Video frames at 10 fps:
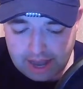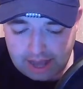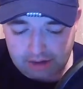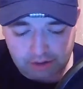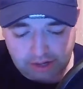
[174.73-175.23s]

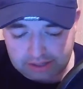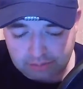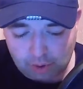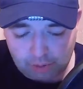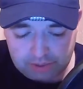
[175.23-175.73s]
And look at the
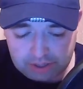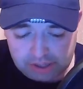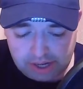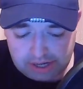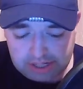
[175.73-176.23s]
moment,
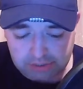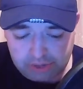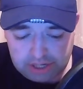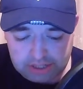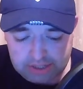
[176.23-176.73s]
it is
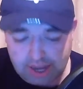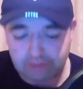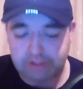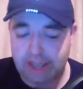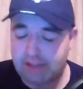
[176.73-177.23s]
reading
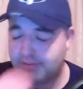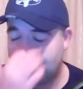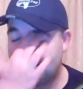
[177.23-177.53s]
soft to heavy